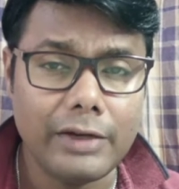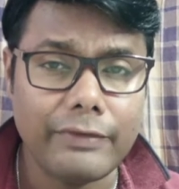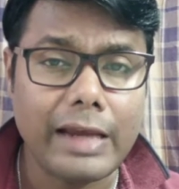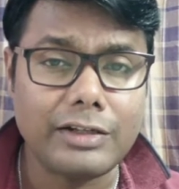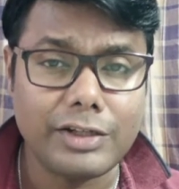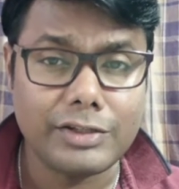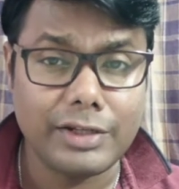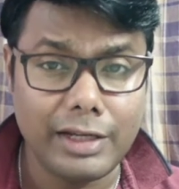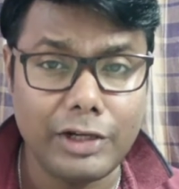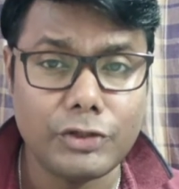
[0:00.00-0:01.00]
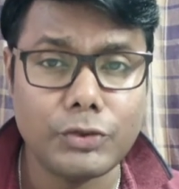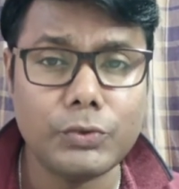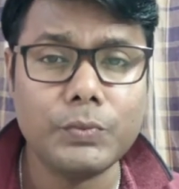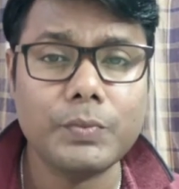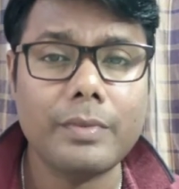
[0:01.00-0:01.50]
In fact, it is really
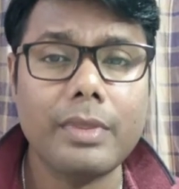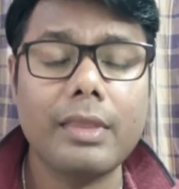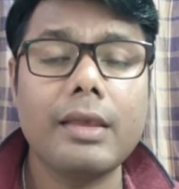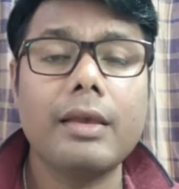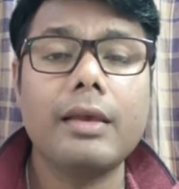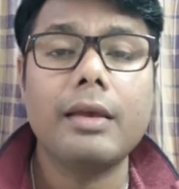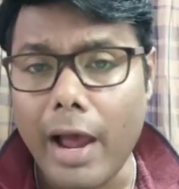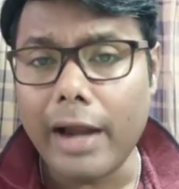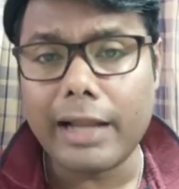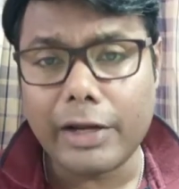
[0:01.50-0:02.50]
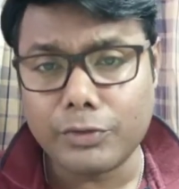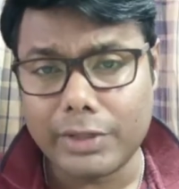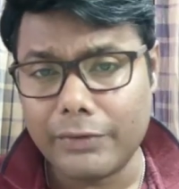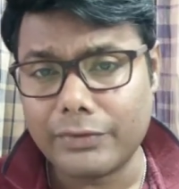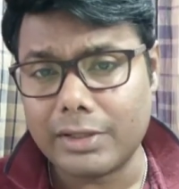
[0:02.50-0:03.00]
true. Now I'd like to
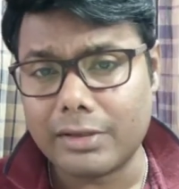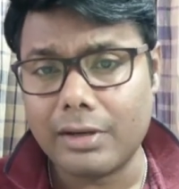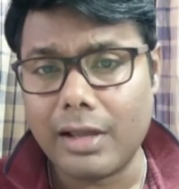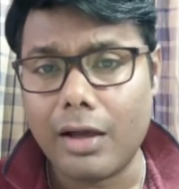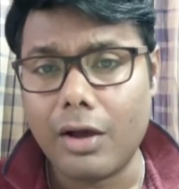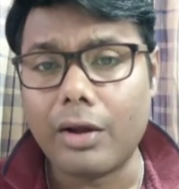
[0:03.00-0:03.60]
give certain,